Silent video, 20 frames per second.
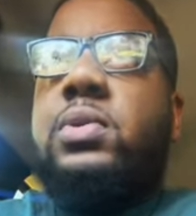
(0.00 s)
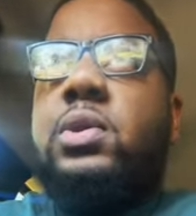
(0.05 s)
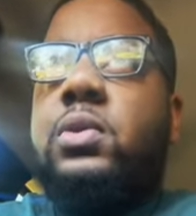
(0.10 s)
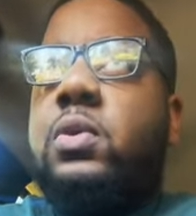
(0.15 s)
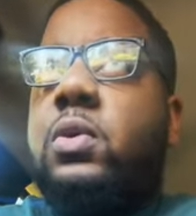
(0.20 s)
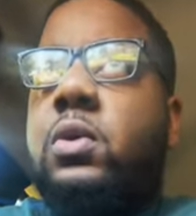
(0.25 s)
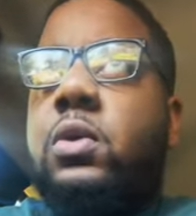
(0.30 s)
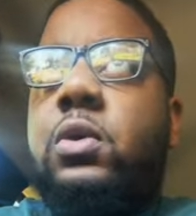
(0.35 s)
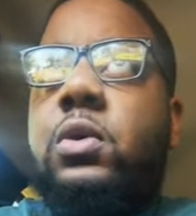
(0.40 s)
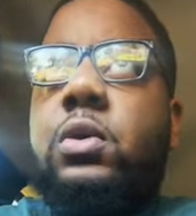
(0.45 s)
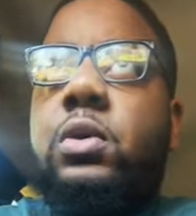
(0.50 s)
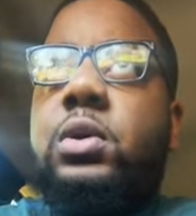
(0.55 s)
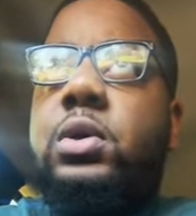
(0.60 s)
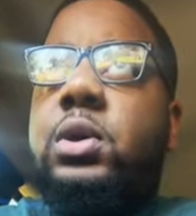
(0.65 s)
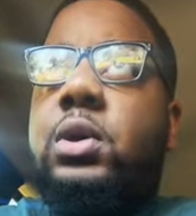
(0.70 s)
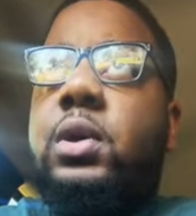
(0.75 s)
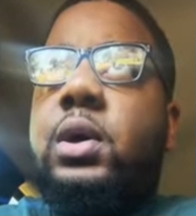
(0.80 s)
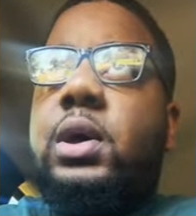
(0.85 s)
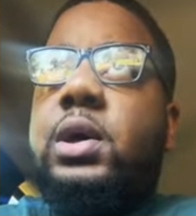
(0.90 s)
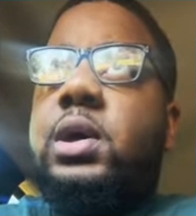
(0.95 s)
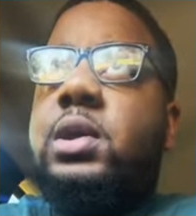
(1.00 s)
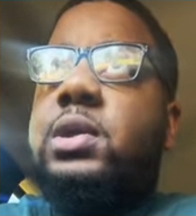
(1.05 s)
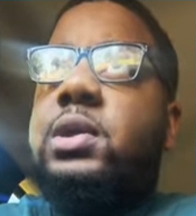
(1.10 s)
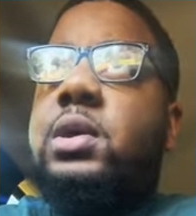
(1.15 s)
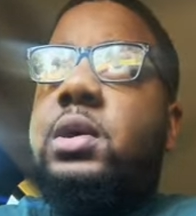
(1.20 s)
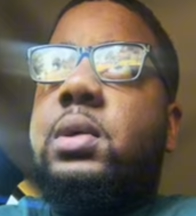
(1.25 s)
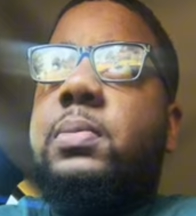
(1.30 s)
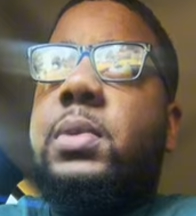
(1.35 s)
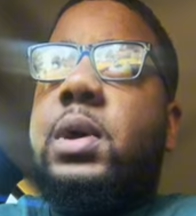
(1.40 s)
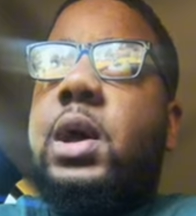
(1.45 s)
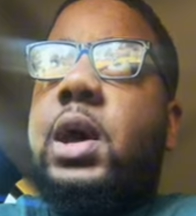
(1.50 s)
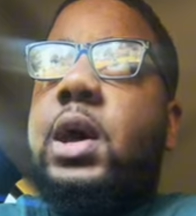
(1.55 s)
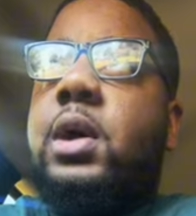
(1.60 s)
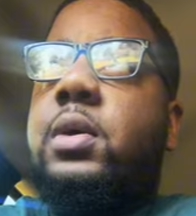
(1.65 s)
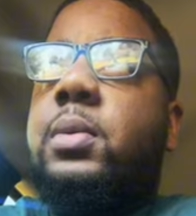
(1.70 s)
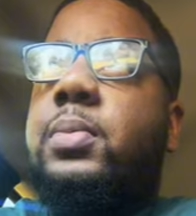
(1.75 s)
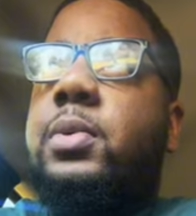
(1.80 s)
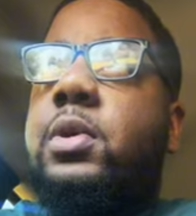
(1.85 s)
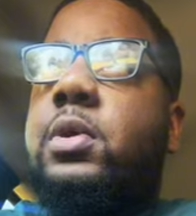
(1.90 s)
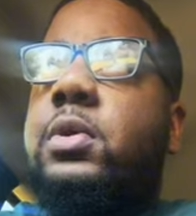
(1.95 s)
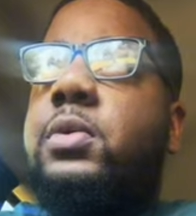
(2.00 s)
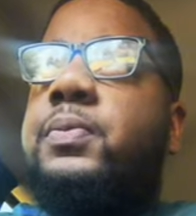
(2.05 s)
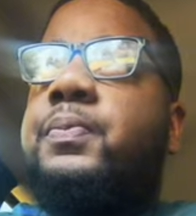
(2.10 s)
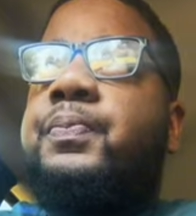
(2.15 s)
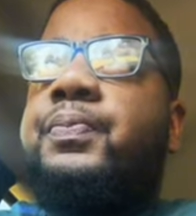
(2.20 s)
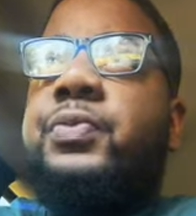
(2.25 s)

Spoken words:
scorer, you know, like I said, man, Hailburton,